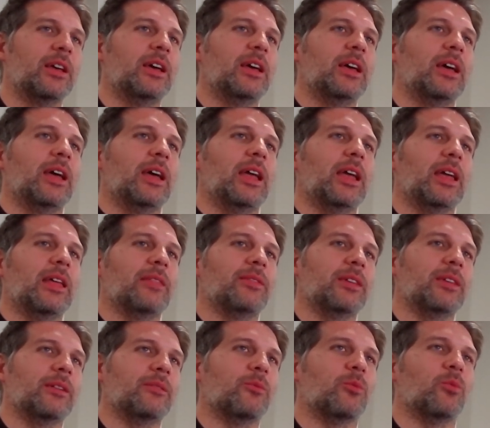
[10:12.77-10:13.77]
And
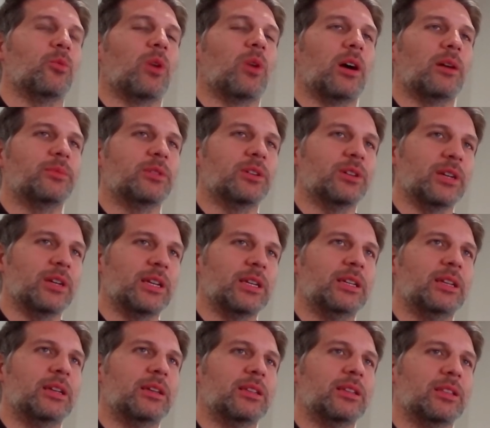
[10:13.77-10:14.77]
then
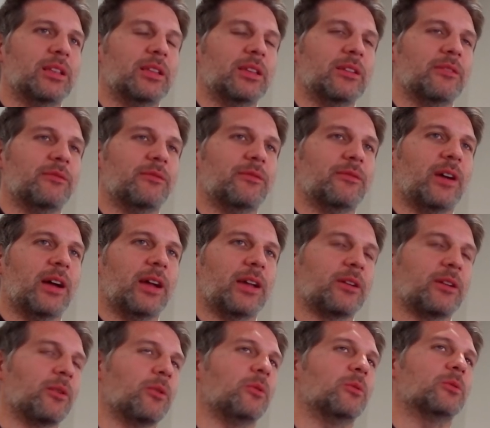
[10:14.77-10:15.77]
robbery, if I
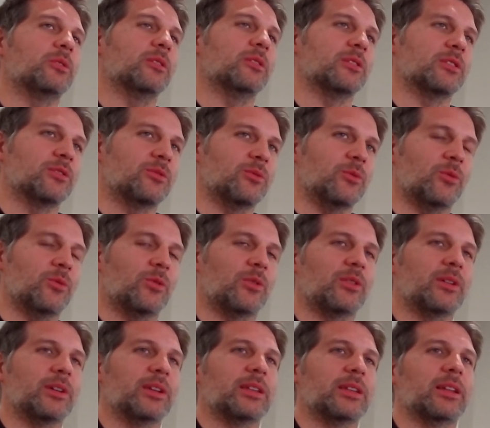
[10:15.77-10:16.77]
go to the store
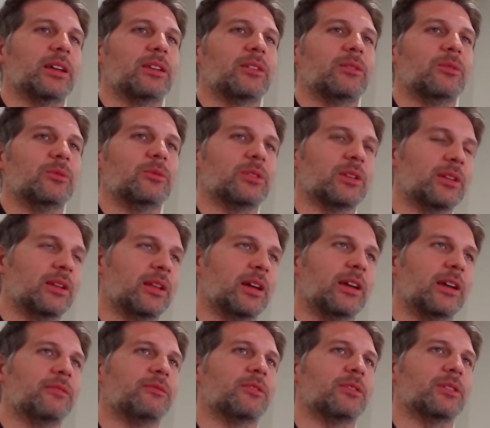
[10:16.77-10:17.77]
and I use a
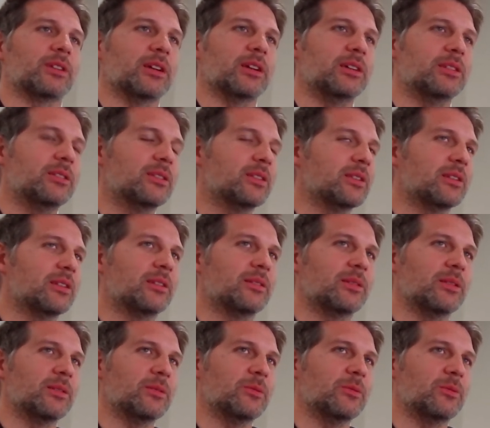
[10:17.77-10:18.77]
knife or gun
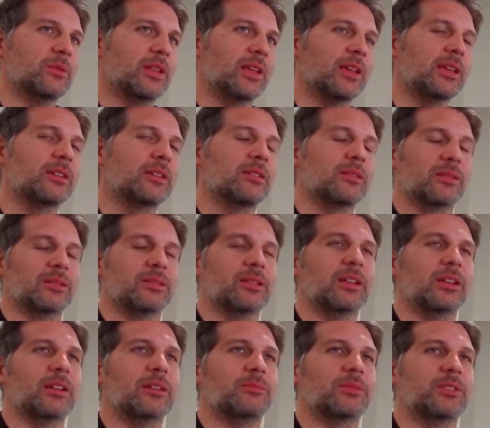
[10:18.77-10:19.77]
to take
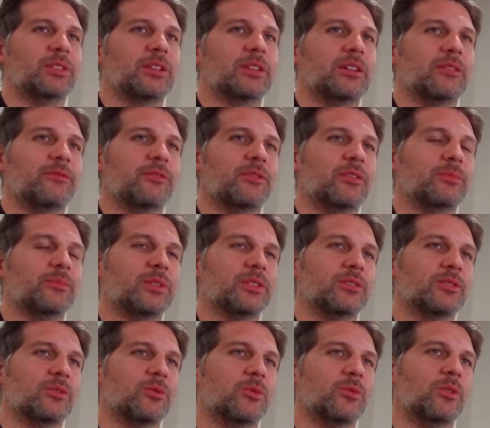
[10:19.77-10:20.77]
stuff from the
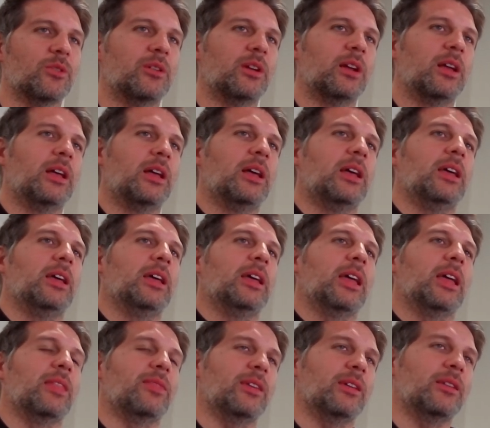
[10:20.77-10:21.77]
store.
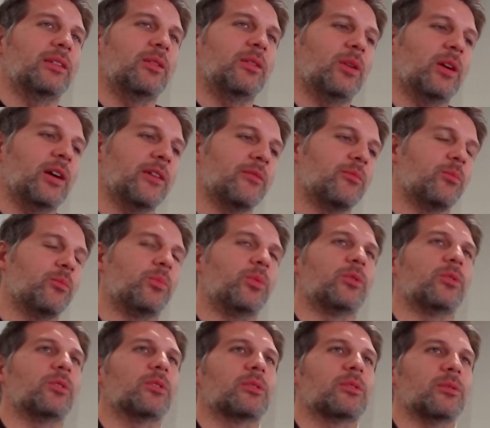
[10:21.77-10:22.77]
And then you have
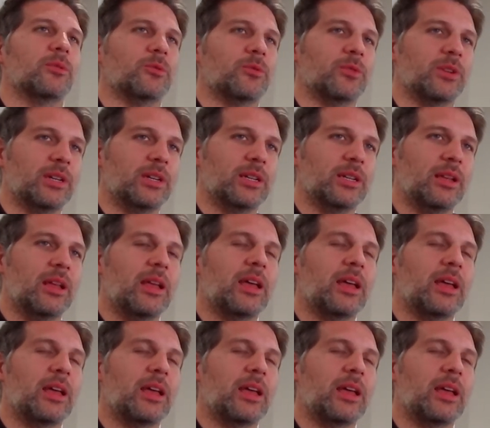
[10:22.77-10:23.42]
burglary.